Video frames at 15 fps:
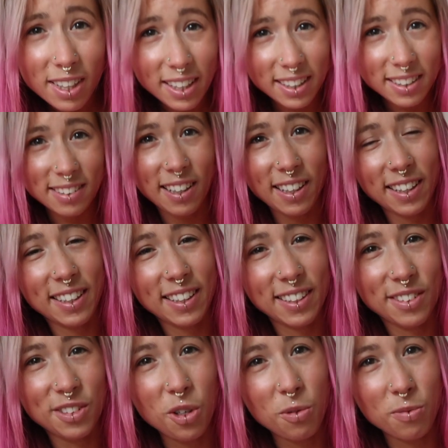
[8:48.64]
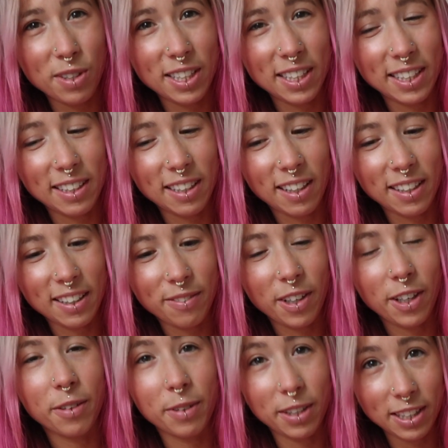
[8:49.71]
is like not really like
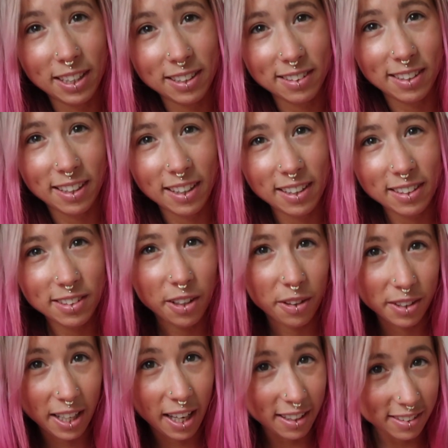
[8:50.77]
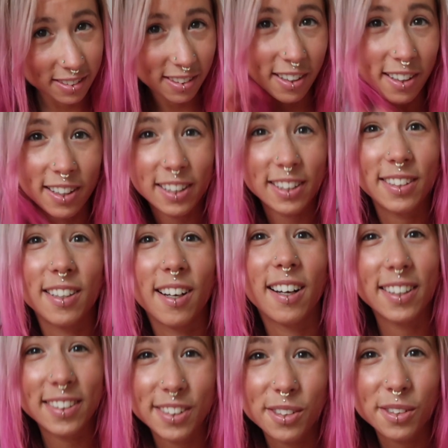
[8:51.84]
very realistic. So yes,
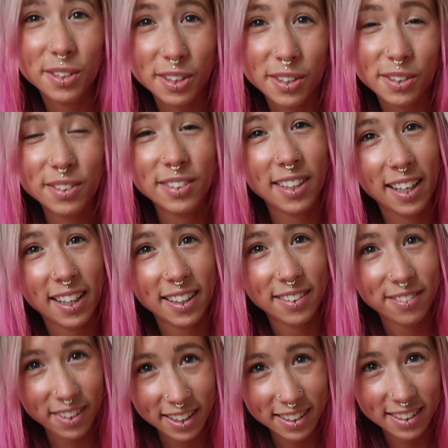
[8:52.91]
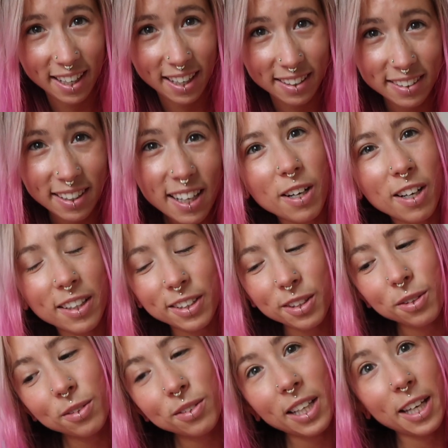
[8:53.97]
I do use a fake tan. I
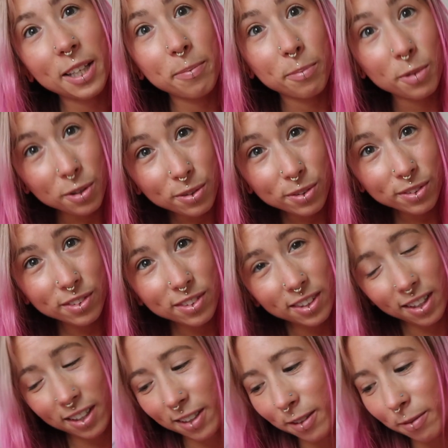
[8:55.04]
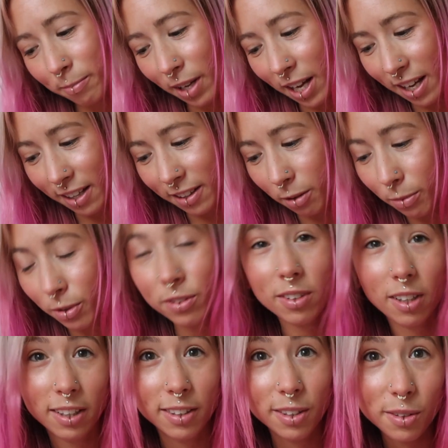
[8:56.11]
use a mousse, and the mousse
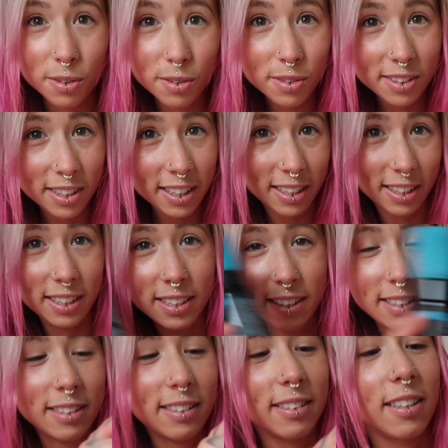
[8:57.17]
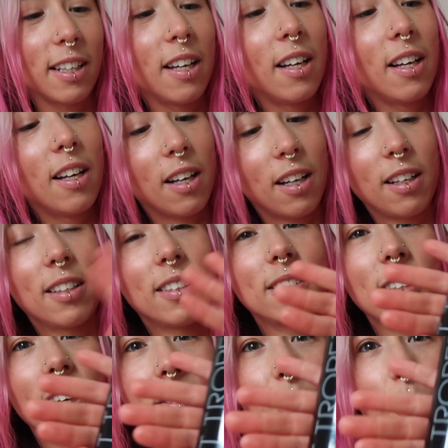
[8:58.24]
that I use is
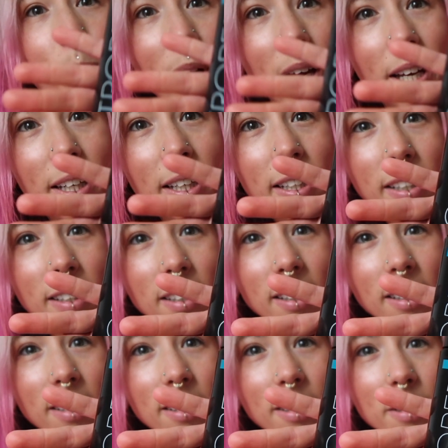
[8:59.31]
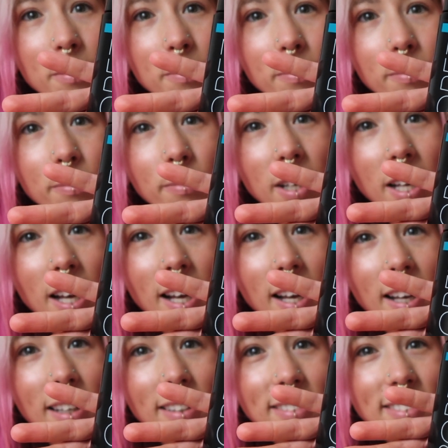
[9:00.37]
Saint-Tropez,
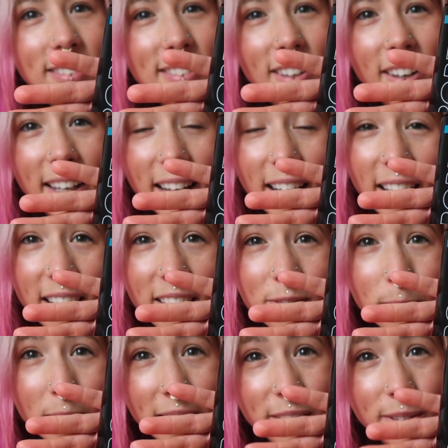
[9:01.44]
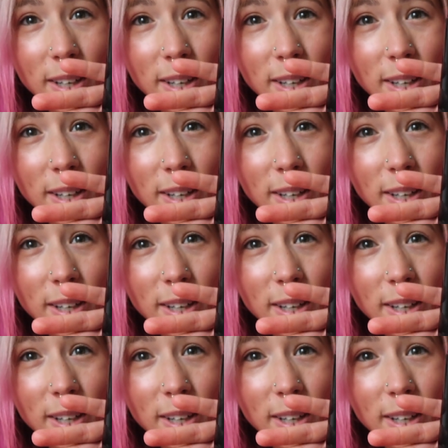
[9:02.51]
and I have played